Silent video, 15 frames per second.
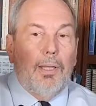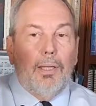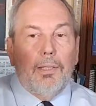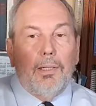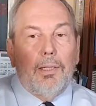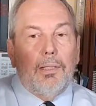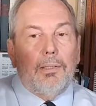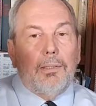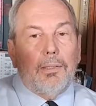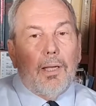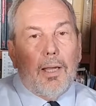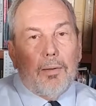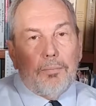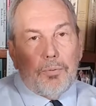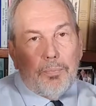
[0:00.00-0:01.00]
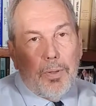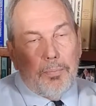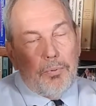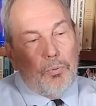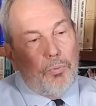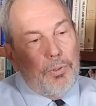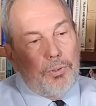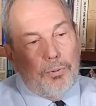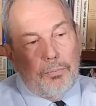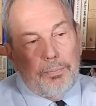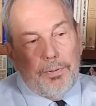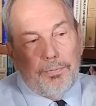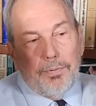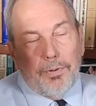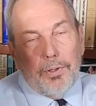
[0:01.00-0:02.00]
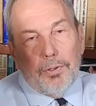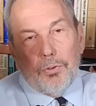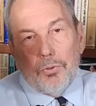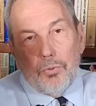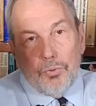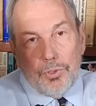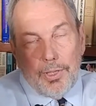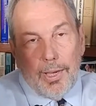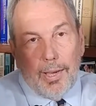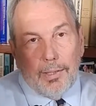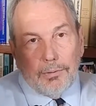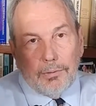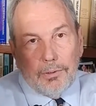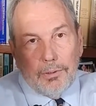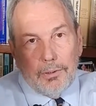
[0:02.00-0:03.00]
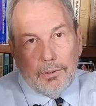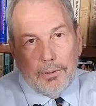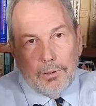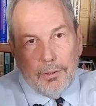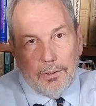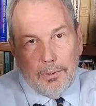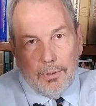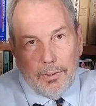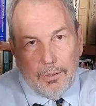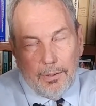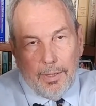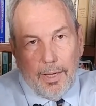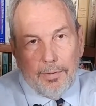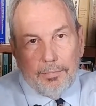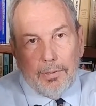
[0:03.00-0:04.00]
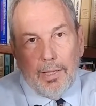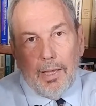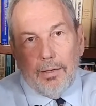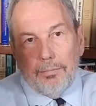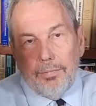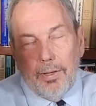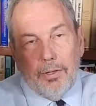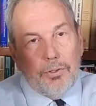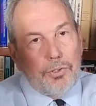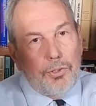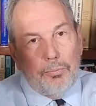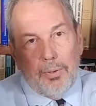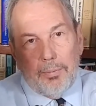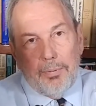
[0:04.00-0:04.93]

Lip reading: And at times, maybe we could be very enthusiastic and have a lot of energy.